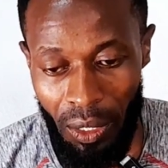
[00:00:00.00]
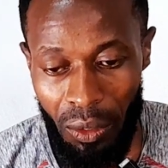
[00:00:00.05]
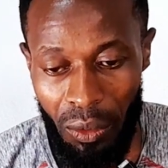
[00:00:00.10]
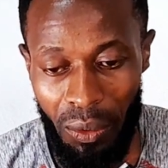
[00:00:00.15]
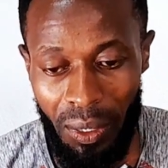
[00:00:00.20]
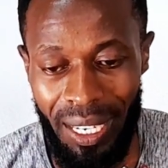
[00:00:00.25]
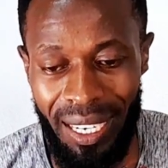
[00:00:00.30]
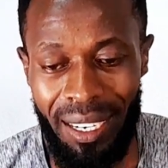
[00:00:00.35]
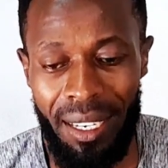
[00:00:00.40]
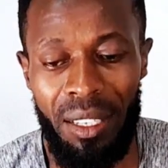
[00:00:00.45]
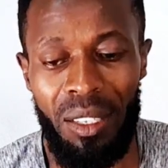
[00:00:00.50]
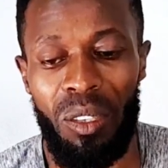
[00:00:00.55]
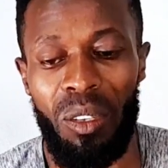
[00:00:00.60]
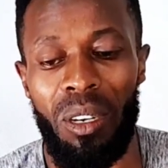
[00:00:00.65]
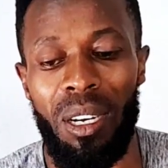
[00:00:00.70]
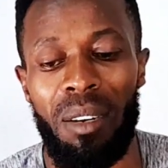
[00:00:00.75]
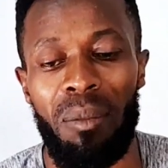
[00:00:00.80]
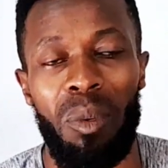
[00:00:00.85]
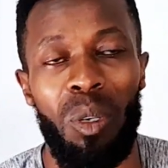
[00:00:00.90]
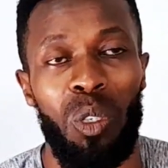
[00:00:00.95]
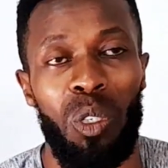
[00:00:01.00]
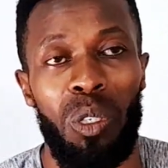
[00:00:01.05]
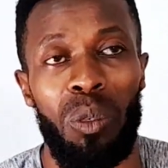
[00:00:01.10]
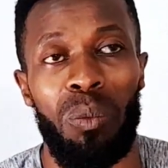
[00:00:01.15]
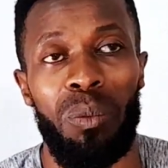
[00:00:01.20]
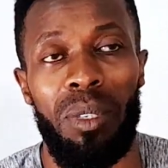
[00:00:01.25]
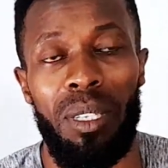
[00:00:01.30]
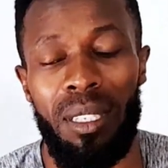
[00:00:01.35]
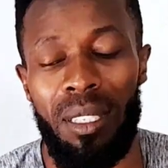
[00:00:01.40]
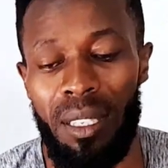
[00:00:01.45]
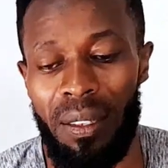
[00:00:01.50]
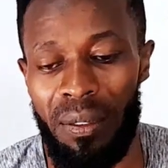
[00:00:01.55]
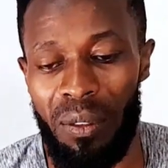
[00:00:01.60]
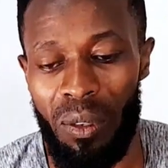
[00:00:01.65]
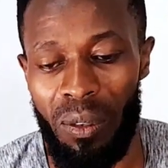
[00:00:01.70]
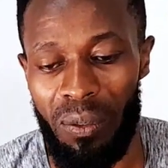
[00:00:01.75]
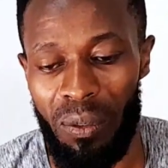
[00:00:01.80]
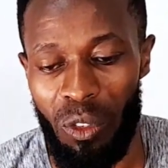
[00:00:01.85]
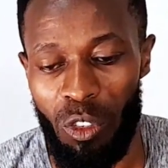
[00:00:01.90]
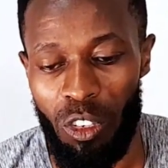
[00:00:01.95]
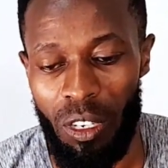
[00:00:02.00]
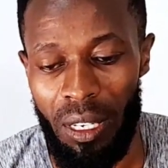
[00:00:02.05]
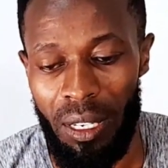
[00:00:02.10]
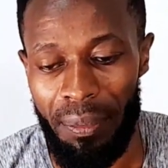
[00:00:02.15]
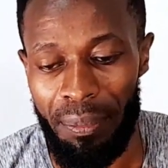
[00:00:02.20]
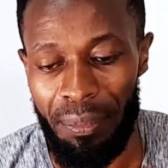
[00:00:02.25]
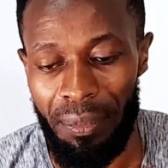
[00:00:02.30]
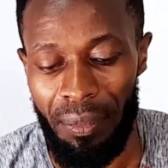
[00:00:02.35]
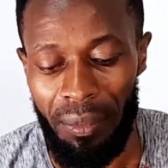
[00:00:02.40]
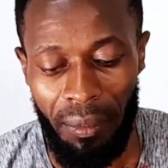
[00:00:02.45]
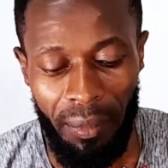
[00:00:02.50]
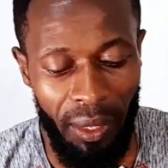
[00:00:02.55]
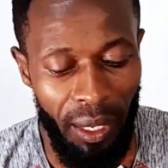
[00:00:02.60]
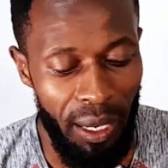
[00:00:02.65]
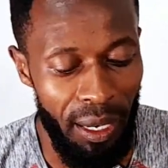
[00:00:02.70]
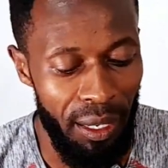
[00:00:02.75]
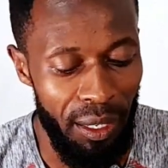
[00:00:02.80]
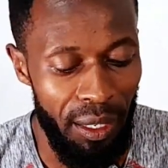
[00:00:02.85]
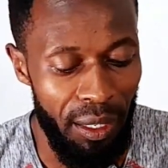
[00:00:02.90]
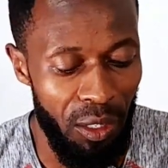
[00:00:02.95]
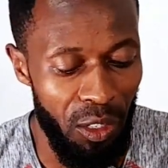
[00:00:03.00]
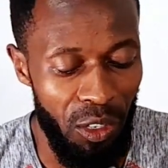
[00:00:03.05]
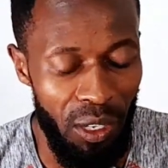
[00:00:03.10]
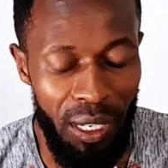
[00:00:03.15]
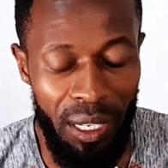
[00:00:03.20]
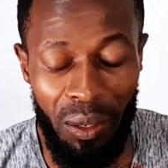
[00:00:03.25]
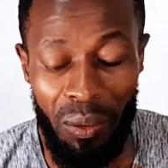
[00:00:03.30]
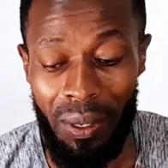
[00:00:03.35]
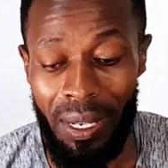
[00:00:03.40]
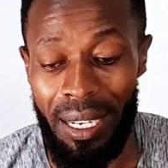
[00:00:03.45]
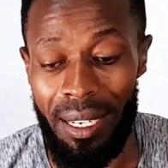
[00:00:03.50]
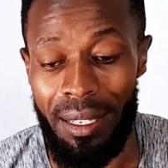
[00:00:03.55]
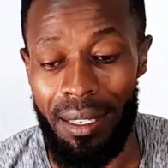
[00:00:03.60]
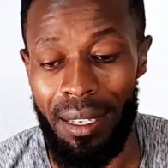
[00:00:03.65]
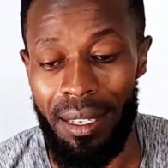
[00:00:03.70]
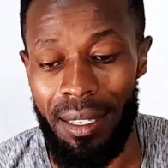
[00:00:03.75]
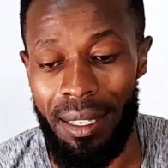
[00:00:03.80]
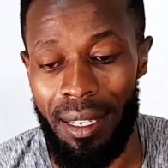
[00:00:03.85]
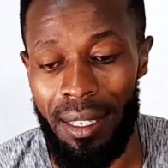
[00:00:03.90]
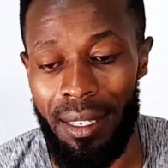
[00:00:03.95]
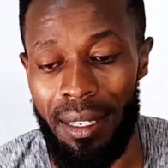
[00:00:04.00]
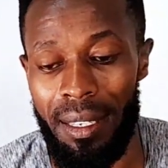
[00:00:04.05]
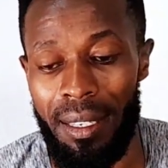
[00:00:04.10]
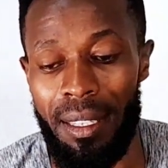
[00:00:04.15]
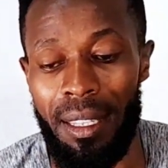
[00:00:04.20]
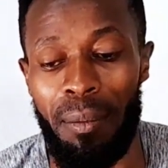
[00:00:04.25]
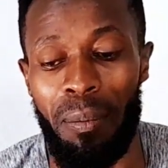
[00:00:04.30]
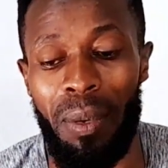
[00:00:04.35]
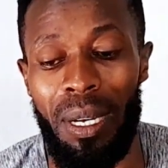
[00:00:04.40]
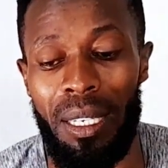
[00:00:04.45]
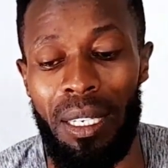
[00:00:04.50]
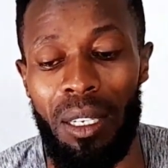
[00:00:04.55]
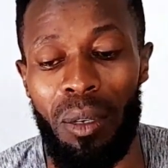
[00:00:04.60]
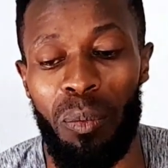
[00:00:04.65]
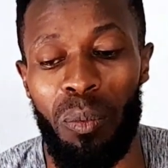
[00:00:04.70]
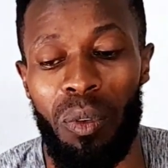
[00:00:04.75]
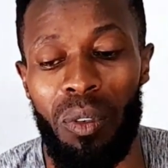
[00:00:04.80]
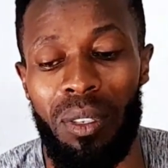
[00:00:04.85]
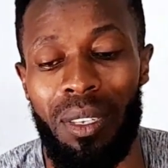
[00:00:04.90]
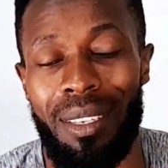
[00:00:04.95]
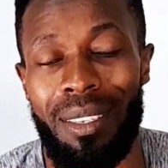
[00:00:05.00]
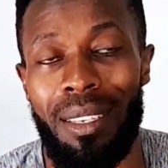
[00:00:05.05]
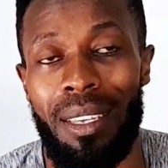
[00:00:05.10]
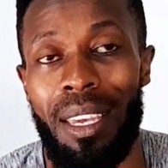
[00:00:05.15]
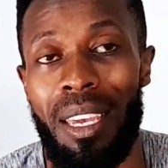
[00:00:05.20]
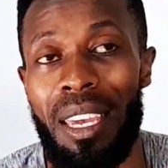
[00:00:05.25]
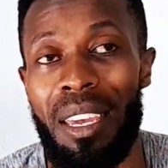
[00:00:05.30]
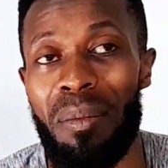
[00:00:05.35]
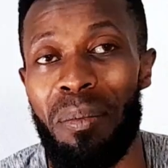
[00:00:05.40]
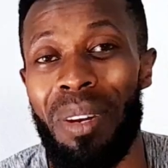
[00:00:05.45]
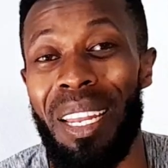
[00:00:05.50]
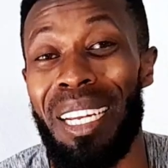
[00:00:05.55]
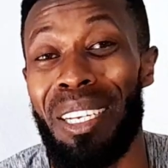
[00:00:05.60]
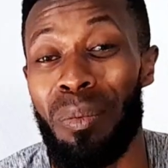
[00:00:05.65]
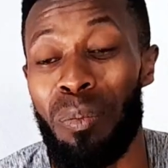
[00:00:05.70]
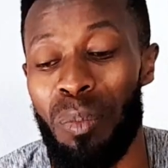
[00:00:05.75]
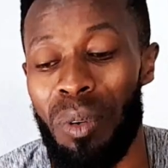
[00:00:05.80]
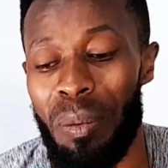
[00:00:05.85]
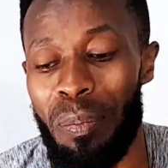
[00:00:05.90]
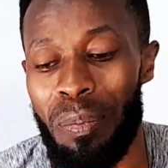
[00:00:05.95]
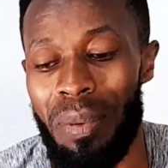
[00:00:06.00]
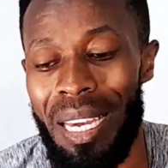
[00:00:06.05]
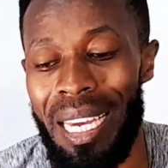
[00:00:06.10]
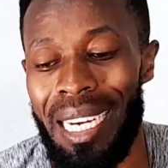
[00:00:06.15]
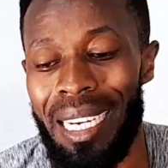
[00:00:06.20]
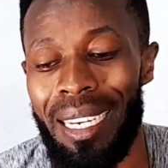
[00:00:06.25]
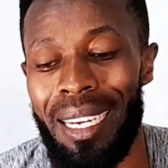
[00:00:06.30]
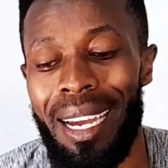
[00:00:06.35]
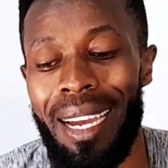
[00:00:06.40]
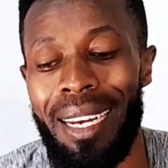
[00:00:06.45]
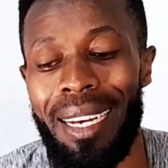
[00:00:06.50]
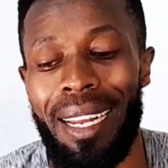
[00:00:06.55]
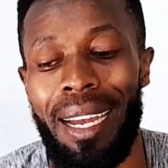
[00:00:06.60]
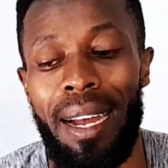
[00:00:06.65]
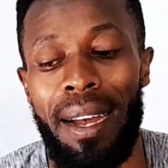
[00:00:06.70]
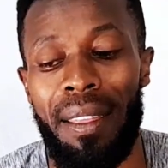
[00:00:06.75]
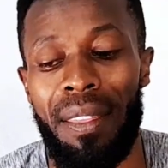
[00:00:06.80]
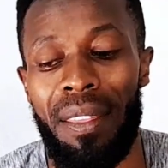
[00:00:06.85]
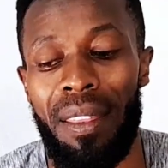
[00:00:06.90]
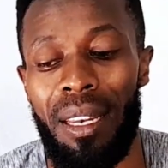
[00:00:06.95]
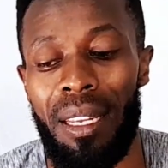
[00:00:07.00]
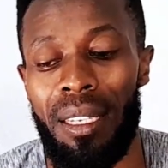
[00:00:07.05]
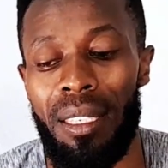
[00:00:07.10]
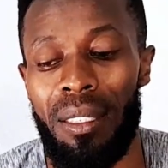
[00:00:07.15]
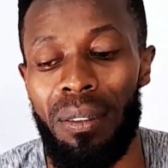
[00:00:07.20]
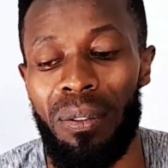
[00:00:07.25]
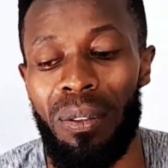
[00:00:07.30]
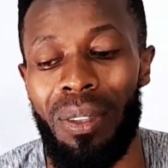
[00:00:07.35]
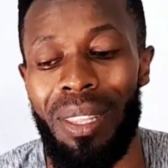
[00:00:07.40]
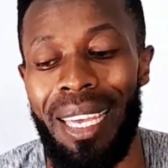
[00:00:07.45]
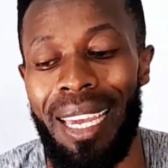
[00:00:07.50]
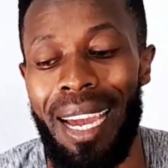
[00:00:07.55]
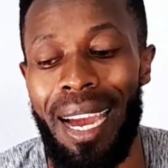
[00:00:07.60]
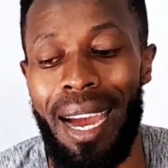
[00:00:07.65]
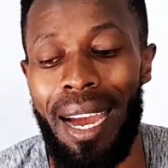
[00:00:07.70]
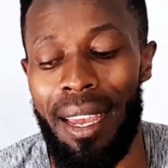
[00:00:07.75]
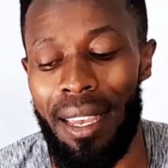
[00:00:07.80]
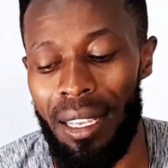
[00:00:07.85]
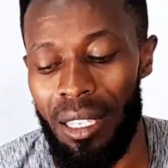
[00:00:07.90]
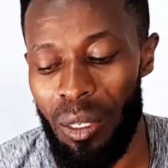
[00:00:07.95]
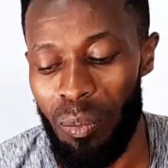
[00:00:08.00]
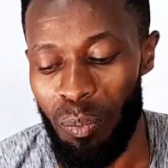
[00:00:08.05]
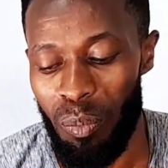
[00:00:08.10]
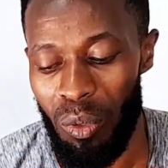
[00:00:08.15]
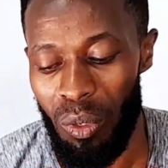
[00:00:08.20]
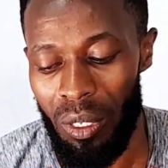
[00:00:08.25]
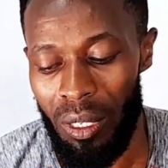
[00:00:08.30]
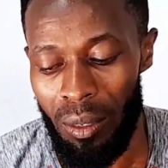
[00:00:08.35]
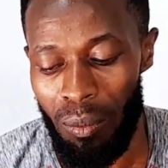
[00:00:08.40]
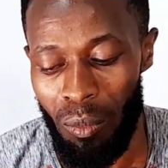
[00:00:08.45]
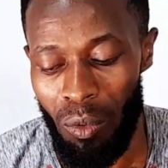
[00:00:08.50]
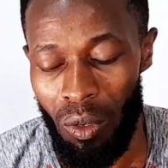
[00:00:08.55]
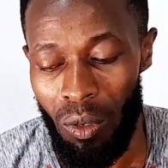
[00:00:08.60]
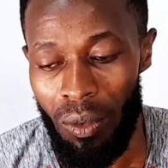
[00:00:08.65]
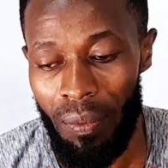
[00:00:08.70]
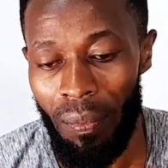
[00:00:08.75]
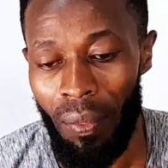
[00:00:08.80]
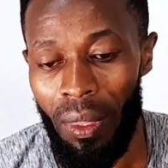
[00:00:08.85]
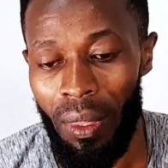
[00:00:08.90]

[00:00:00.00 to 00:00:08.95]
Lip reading: Today, let's talk about objectives of training. And the training, we can say, is a systematic process aimed at preparing an athlete for the highest possible